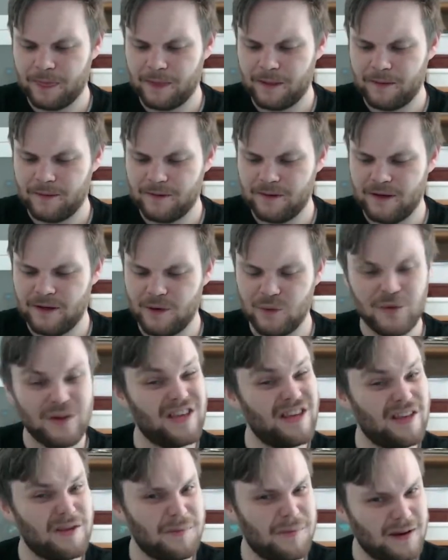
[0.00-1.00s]
Which
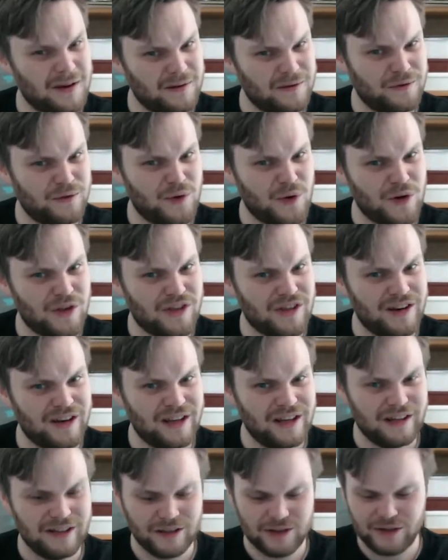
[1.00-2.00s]
is a bit
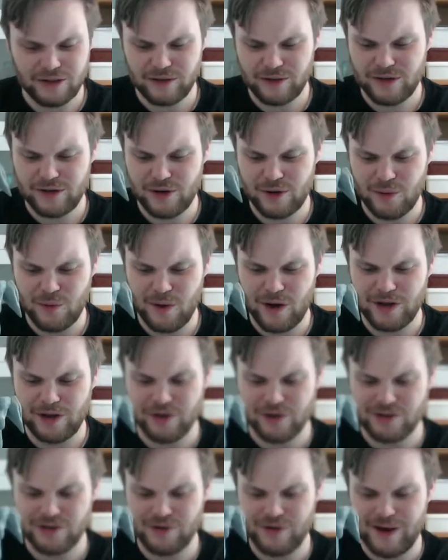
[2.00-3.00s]
unfortunate. You know, you don't want your
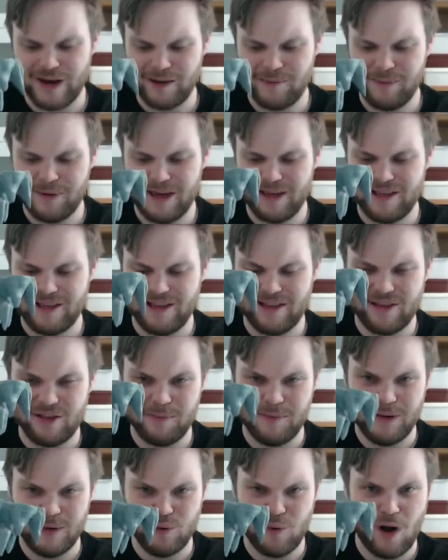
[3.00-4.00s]
terrain pieces to
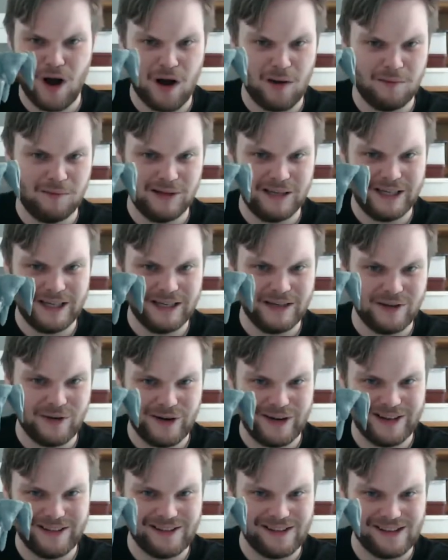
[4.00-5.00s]
be wobbly or
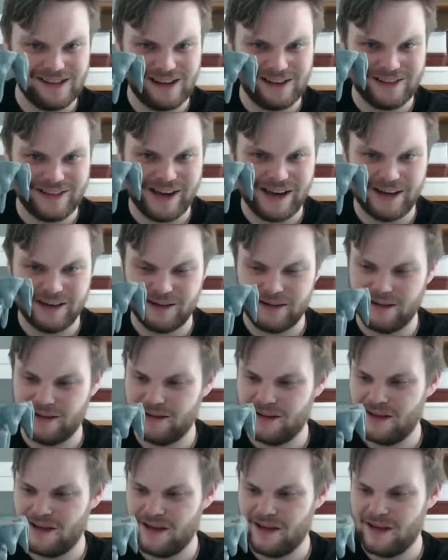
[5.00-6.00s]
anything like that.
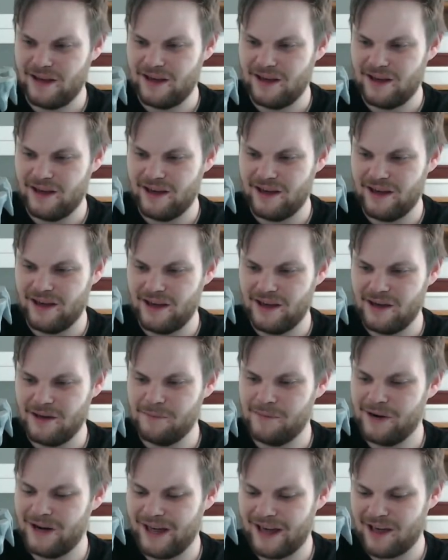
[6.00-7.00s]

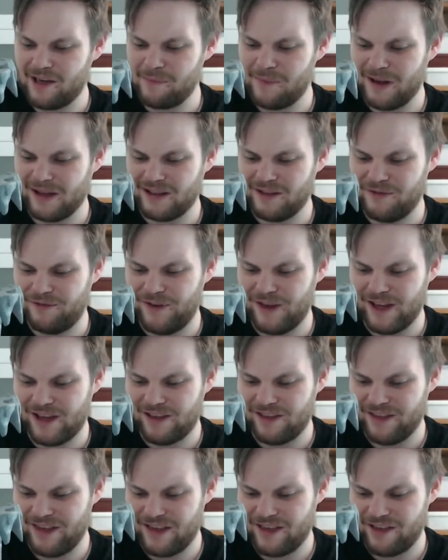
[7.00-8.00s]
But I expect to fix
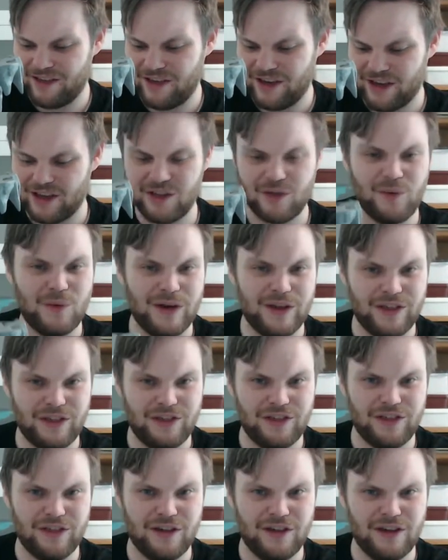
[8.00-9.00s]
this just with
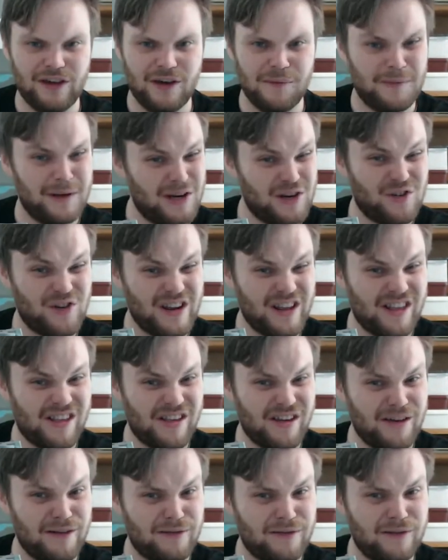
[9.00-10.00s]
a bit of green
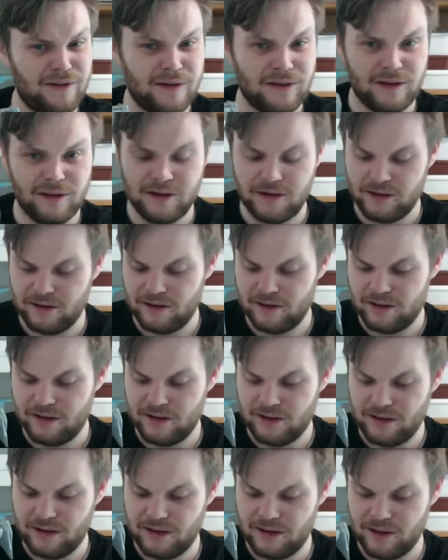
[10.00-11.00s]
stuff.
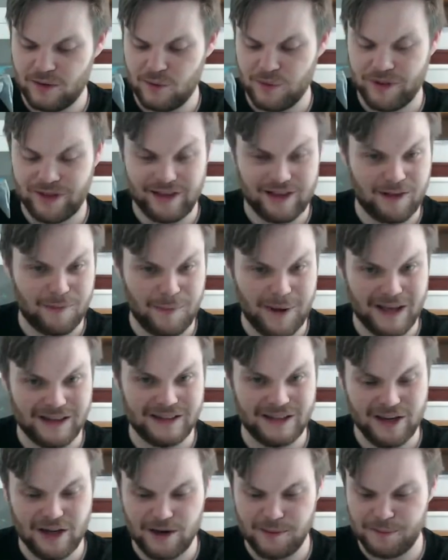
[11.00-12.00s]
Once it's painted
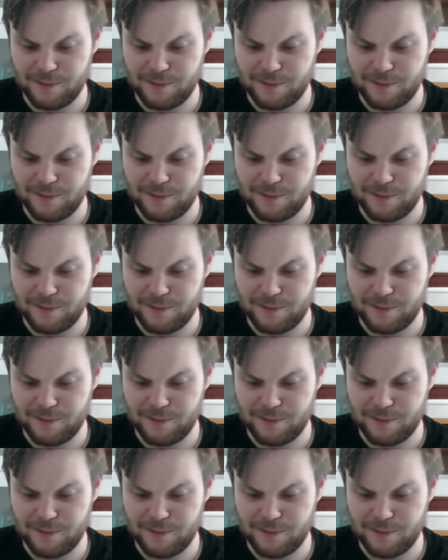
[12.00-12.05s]
up,